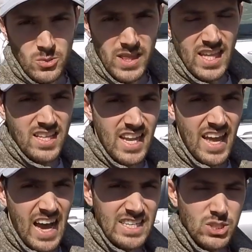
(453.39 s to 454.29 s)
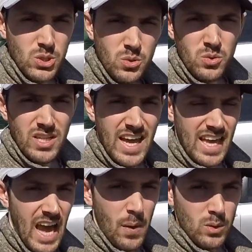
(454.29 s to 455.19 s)
at the end of the day, I do like
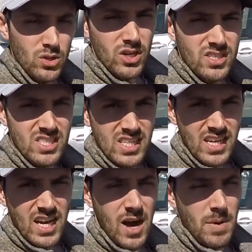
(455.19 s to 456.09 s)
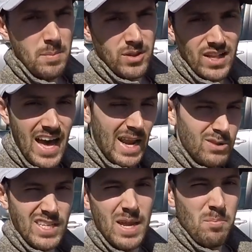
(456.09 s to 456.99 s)
how it looks. I'm glad I
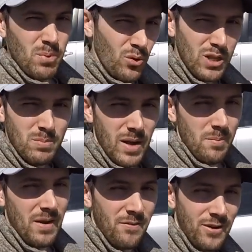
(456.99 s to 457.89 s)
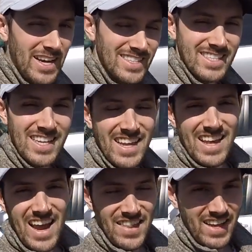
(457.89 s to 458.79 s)
was getting bullied by my friends
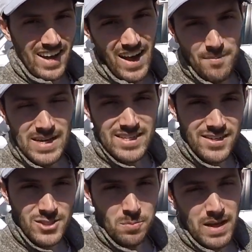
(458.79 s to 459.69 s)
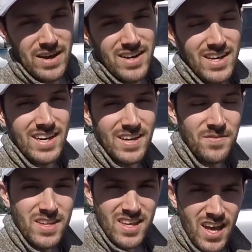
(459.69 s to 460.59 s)
and the commenters
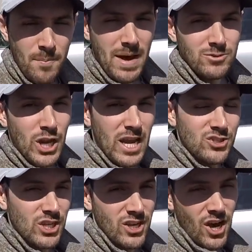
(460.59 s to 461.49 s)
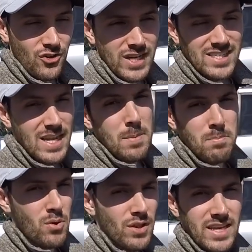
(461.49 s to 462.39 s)
about changing the color. And I say
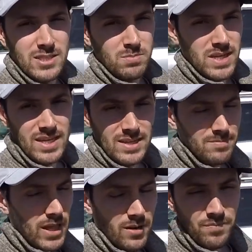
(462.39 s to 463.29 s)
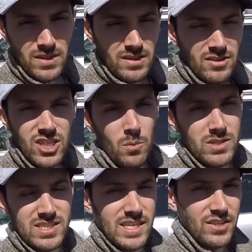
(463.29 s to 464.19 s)
bully as being, you know, somewhat
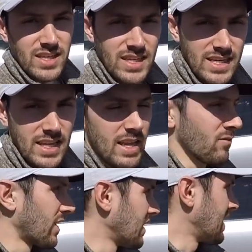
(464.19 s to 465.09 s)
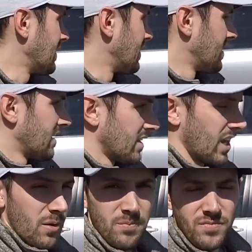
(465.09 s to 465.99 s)
silly. It really, you
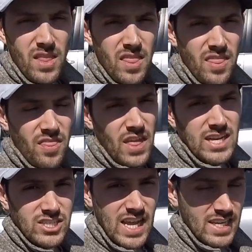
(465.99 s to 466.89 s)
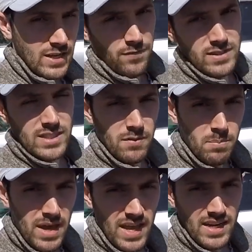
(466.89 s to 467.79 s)
know, they just had a difference of
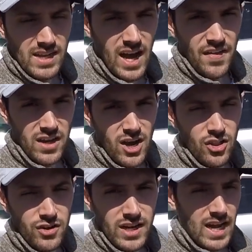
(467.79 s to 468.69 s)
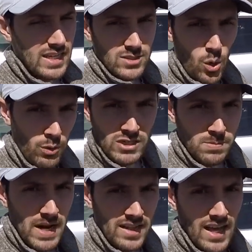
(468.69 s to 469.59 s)
opinion on the color, and I totally
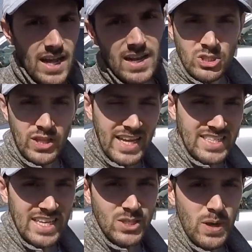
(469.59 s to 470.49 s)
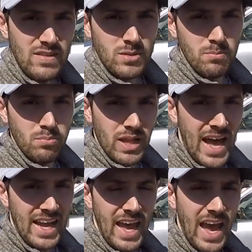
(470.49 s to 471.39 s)
respect that. So like I said, I do have some
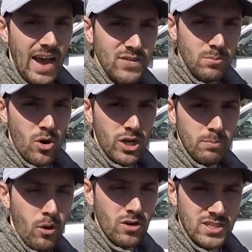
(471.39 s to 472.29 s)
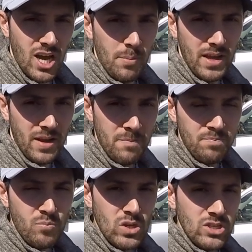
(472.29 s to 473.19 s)
black aftermarket parts coming,
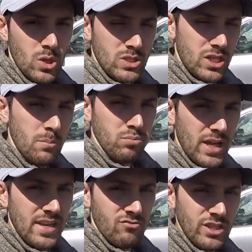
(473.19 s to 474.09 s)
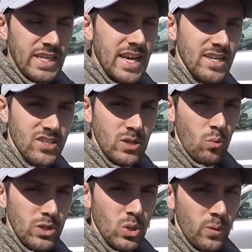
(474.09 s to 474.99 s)
so it's gonna blend really nicely
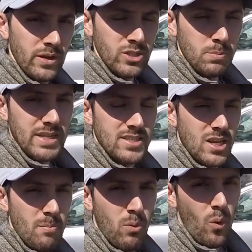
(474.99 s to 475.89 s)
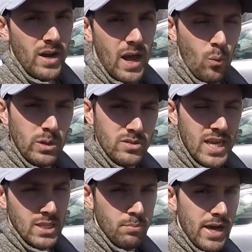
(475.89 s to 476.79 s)
with the wheels, but at some point I will take
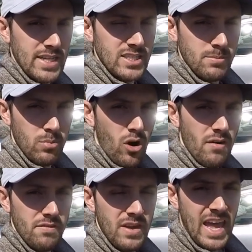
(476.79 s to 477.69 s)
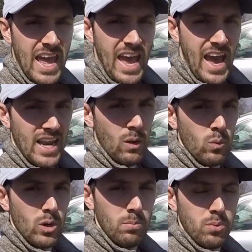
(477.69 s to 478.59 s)
the plasti dip off and I
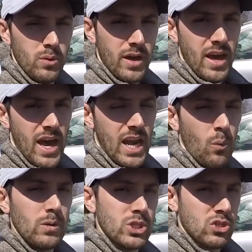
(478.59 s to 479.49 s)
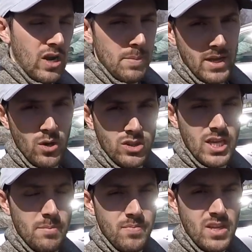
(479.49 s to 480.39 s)
will ceramic coat
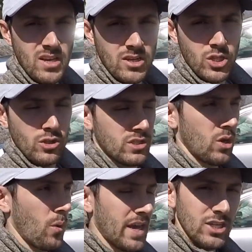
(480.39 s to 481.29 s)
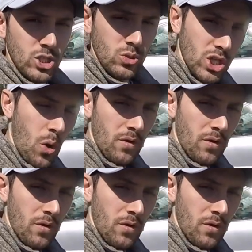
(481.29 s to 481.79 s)
them so there's no issues going